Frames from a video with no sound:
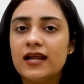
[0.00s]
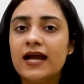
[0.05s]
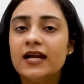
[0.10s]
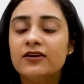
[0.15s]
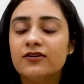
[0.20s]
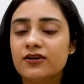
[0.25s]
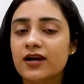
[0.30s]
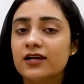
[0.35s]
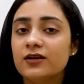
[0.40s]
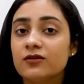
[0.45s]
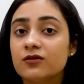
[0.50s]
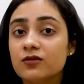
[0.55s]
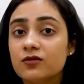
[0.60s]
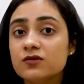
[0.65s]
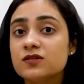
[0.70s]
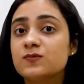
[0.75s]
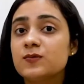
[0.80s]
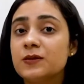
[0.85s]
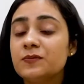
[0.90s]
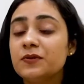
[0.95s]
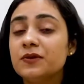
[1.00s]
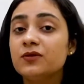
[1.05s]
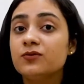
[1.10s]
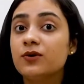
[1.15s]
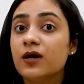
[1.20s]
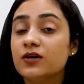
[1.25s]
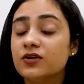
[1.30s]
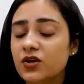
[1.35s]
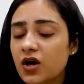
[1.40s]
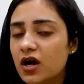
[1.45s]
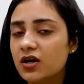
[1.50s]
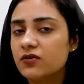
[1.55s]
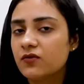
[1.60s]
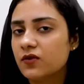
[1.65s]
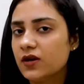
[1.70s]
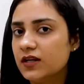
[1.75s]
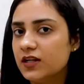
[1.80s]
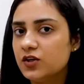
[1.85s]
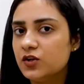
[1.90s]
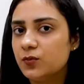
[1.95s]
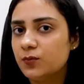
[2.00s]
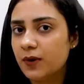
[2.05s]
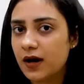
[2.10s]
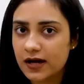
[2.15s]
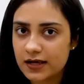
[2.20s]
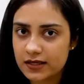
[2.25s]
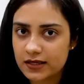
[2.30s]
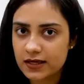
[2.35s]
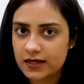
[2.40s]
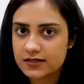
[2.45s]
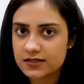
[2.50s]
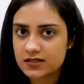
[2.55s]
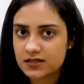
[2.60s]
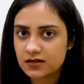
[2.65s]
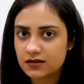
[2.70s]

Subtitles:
and try to close people who are not ready to buy yet.